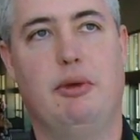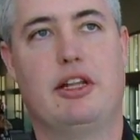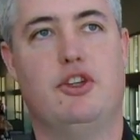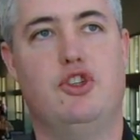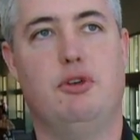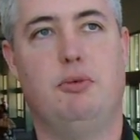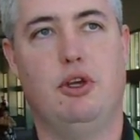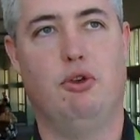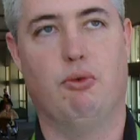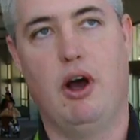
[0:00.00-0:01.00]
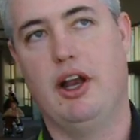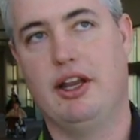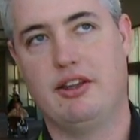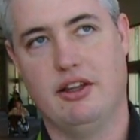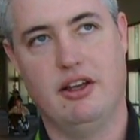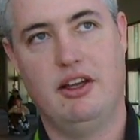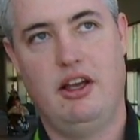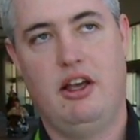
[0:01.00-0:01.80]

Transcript: make the GPU run at the